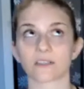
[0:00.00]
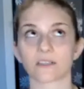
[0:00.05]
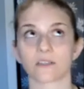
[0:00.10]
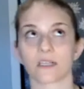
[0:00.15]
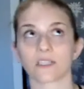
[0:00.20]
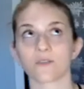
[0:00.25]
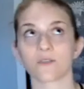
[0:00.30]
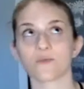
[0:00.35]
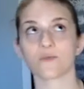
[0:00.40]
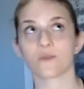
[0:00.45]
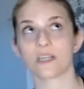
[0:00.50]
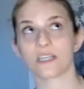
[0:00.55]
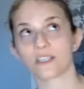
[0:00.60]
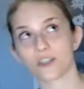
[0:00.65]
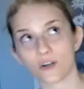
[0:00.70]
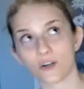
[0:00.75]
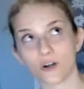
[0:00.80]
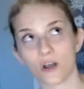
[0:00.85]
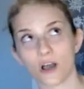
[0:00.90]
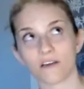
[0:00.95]
So that's when we
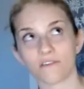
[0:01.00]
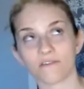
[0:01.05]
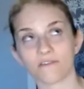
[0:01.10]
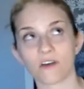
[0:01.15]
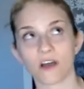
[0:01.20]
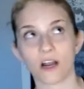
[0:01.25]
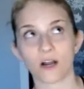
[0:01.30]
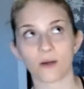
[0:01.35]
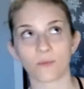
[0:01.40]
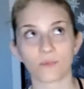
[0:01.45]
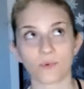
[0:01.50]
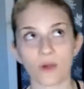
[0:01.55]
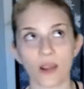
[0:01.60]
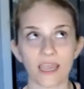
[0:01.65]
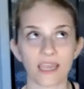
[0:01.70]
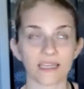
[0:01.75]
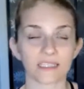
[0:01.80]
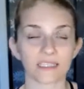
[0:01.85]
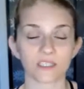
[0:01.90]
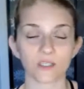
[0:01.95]
turn off our
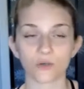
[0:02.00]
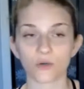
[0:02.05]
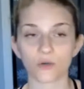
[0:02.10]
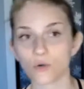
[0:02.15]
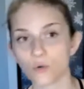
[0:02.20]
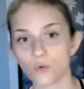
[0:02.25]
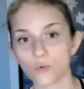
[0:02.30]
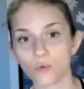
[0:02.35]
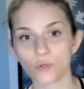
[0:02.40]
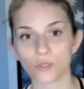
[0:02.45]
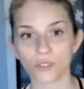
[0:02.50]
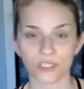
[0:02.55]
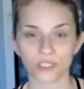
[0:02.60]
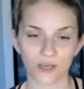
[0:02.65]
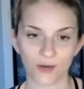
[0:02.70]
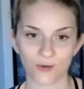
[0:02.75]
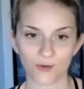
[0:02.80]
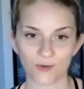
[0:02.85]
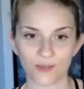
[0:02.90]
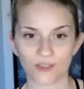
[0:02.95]
bright cool
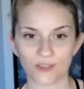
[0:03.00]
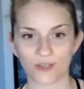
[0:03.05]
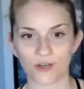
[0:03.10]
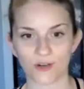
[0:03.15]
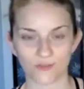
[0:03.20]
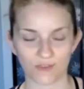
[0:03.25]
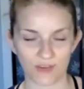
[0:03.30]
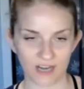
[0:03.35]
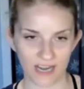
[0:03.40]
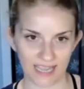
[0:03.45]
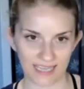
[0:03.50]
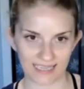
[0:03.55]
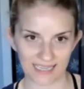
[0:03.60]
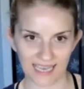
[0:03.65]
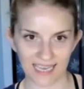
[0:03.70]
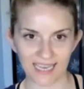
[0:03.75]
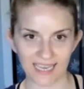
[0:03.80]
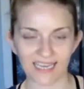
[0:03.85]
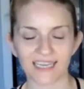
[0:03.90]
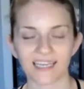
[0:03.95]
toned overhead
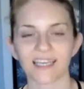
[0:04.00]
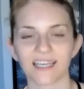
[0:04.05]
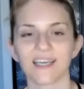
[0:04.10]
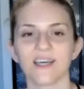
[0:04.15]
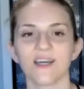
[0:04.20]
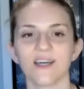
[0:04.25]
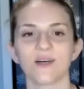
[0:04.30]
light.